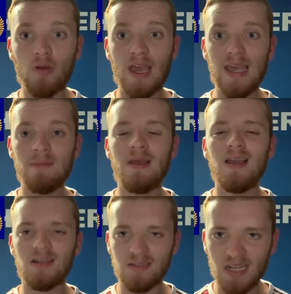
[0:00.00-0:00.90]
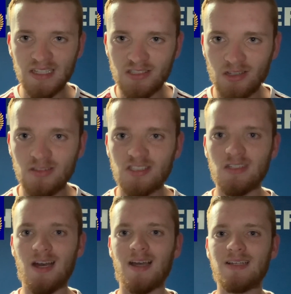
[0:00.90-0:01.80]
game later on
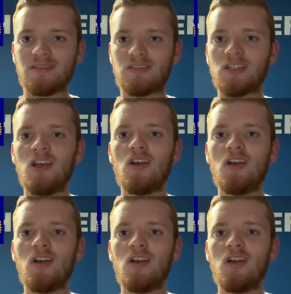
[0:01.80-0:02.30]
tonight.